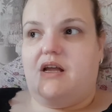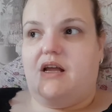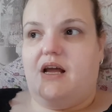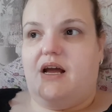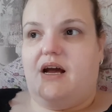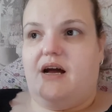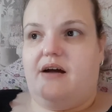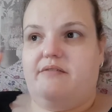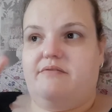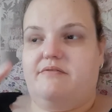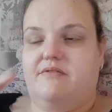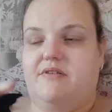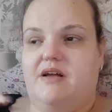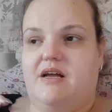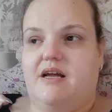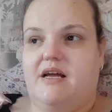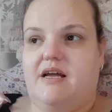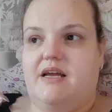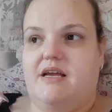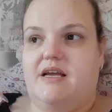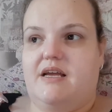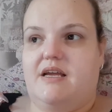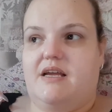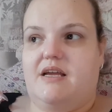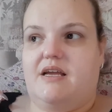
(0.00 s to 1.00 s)
have
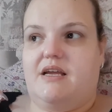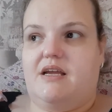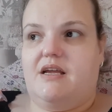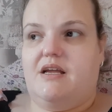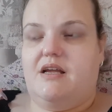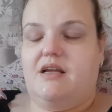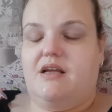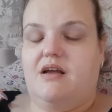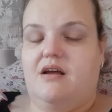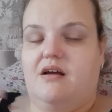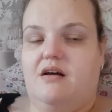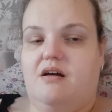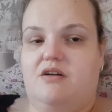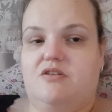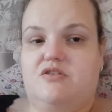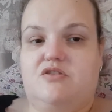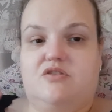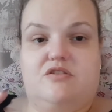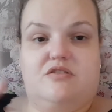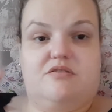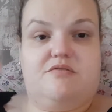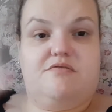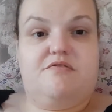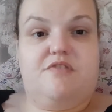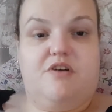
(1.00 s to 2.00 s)
I took
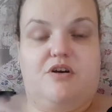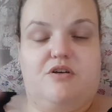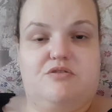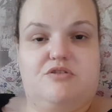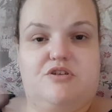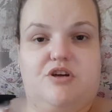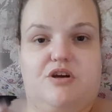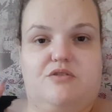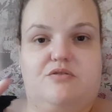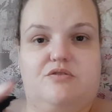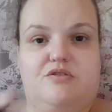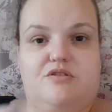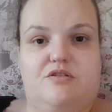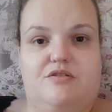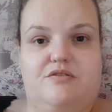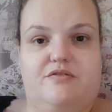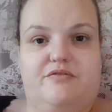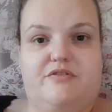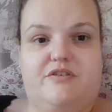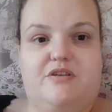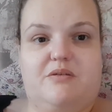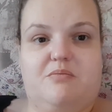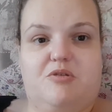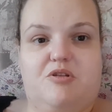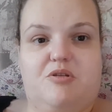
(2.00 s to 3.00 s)
some photos of
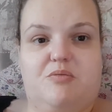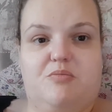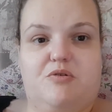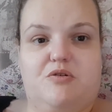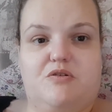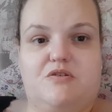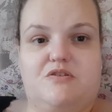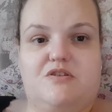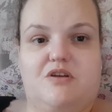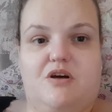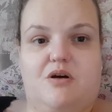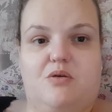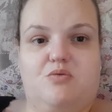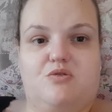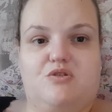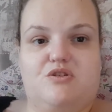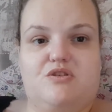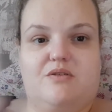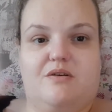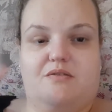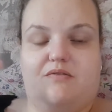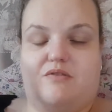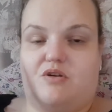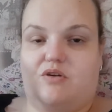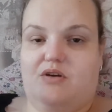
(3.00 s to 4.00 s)
some of the books that I want
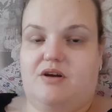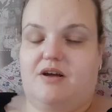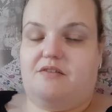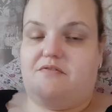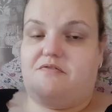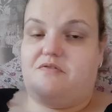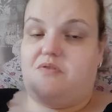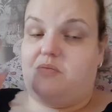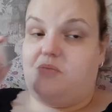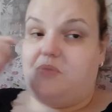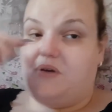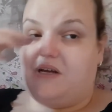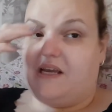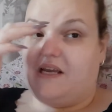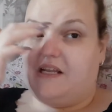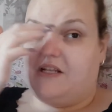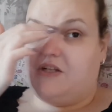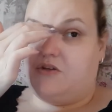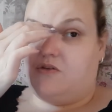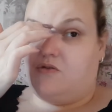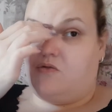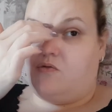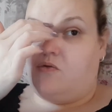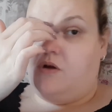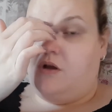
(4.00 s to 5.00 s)
to have a look at on my
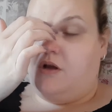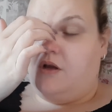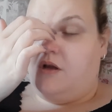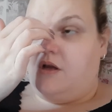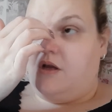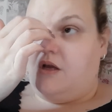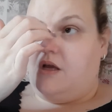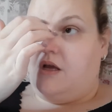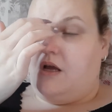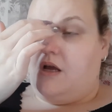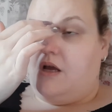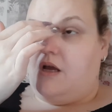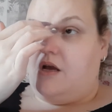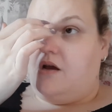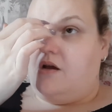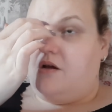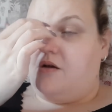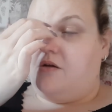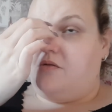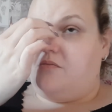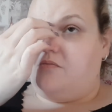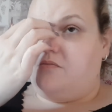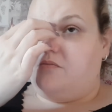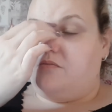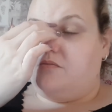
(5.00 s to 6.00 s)
Kindle.
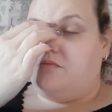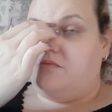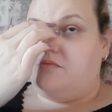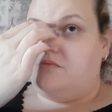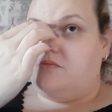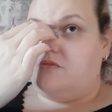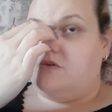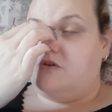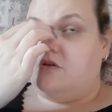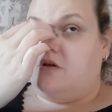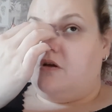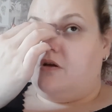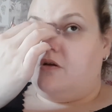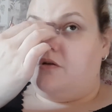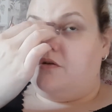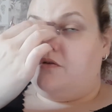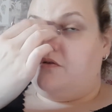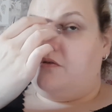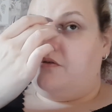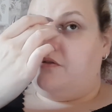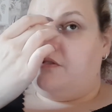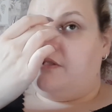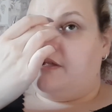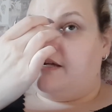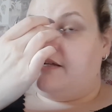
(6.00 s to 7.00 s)

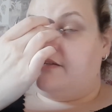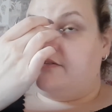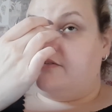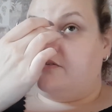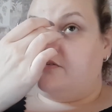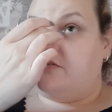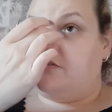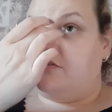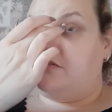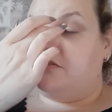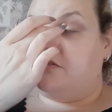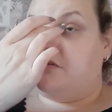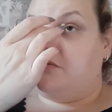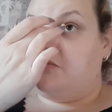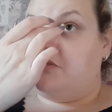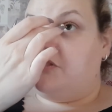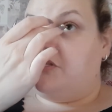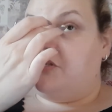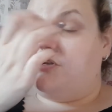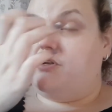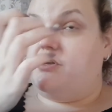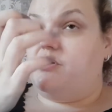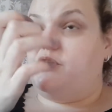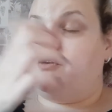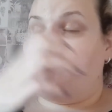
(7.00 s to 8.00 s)
So that's good. Some of the
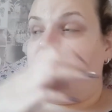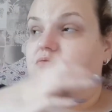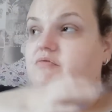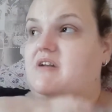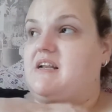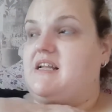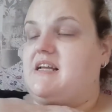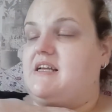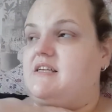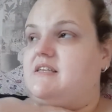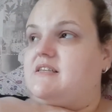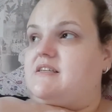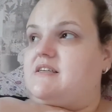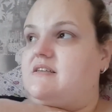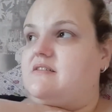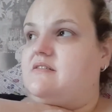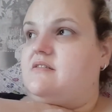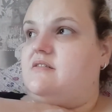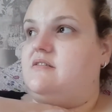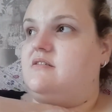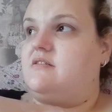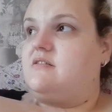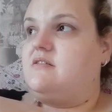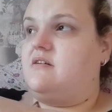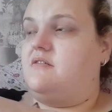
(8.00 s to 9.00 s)
new releases
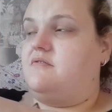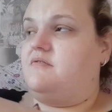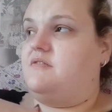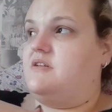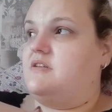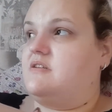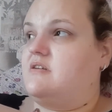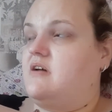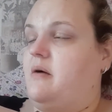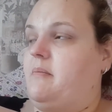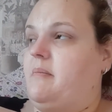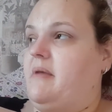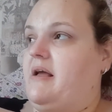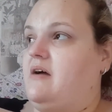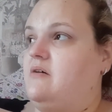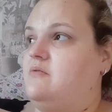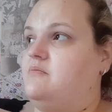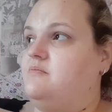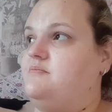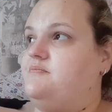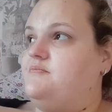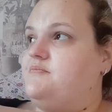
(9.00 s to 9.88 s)
and stuff that's come out,